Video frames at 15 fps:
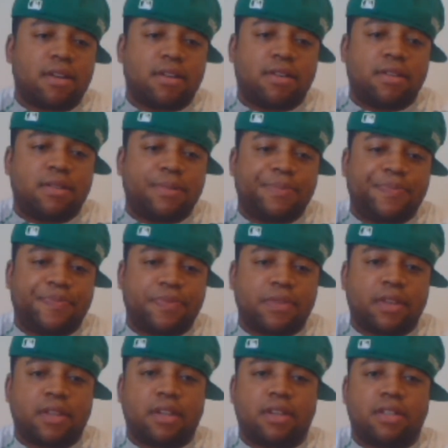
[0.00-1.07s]
um,
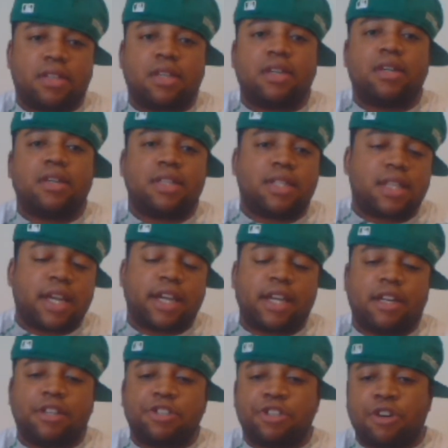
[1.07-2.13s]
to
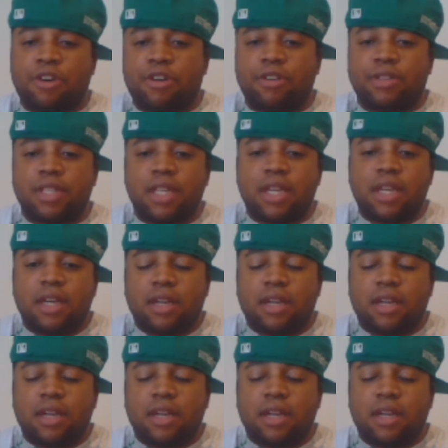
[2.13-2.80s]
Second and Charles.